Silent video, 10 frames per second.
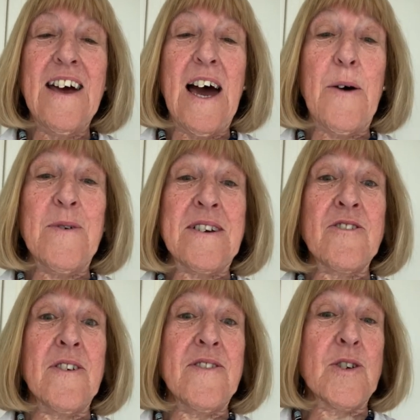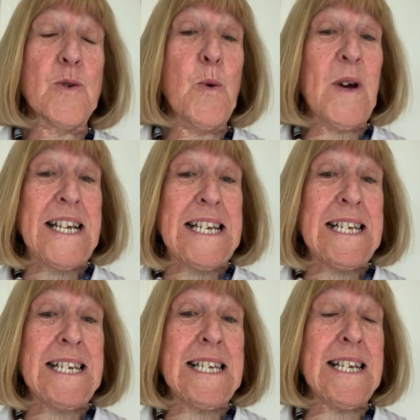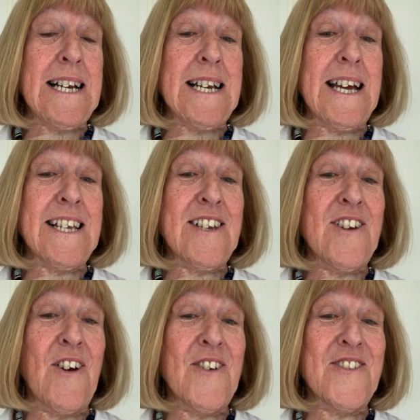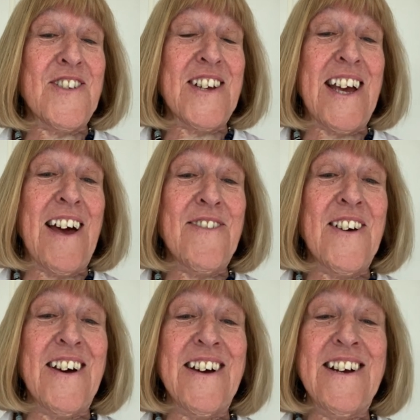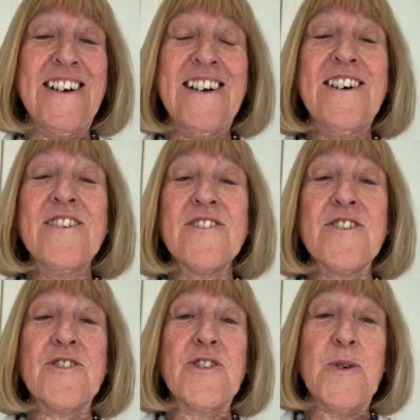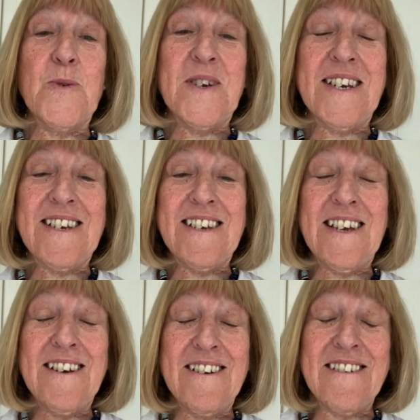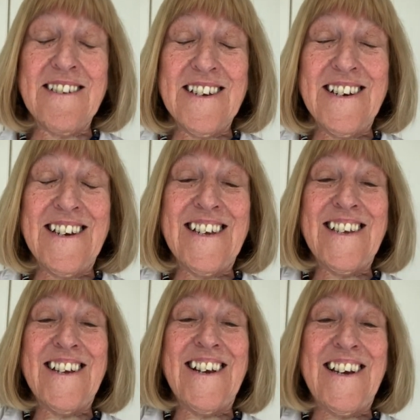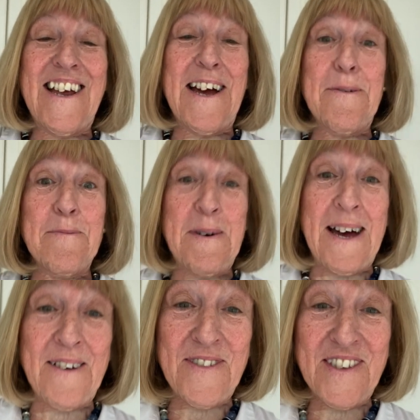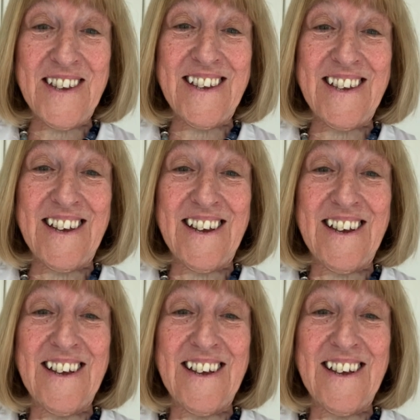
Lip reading: I wonder, are the twins still getting on together? Do Jude and Tilly still like maths?